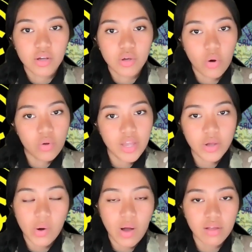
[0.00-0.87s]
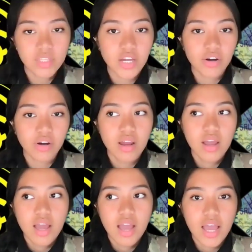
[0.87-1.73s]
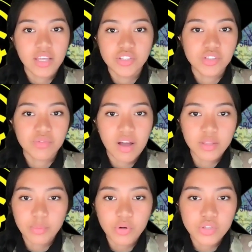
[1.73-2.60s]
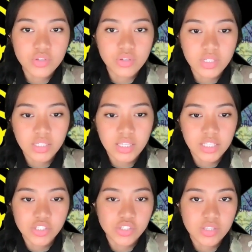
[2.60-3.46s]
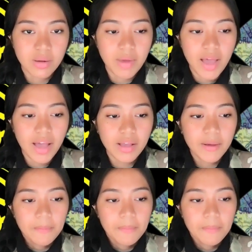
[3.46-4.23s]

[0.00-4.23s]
go out there and just find the points you need and then just come back.